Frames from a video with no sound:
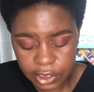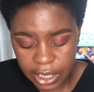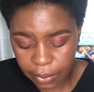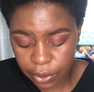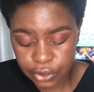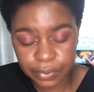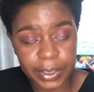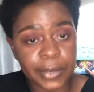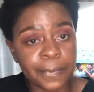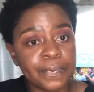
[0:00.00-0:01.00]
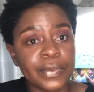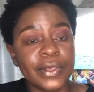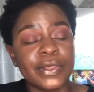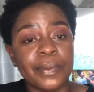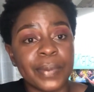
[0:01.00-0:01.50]
I want to be the
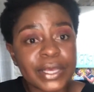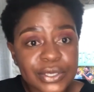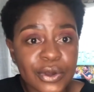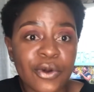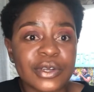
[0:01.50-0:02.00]
best coach.